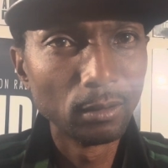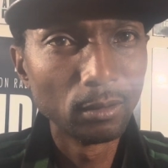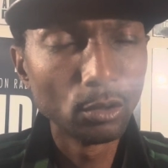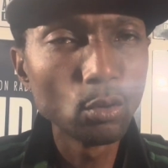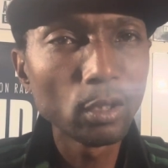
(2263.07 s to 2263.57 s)

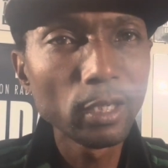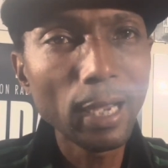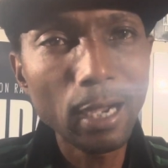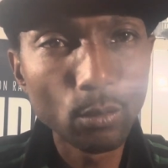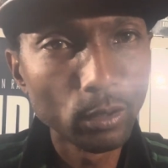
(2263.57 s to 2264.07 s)
You're a
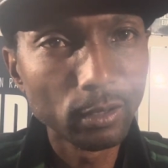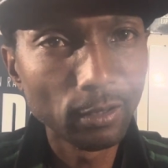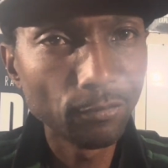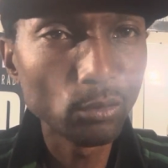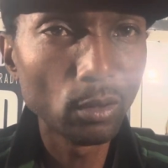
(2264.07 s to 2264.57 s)
coward
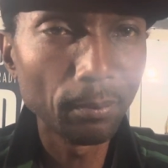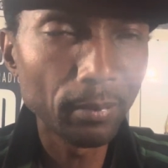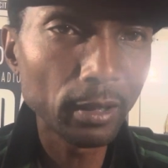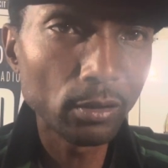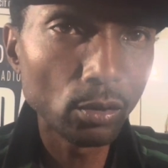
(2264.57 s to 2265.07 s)
if you
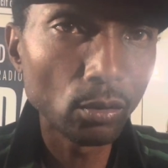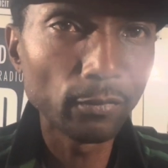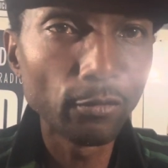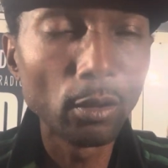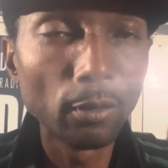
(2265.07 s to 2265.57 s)
admit to
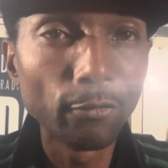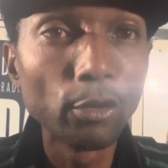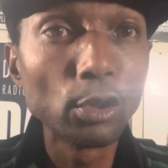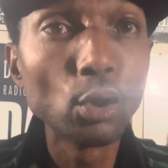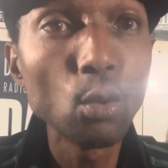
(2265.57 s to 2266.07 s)
it for
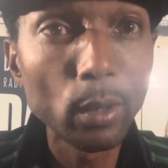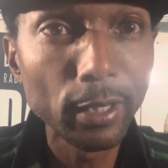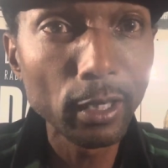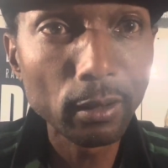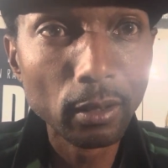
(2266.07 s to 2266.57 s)
doing
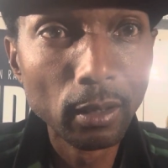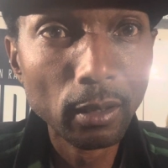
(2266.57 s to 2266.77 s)
it.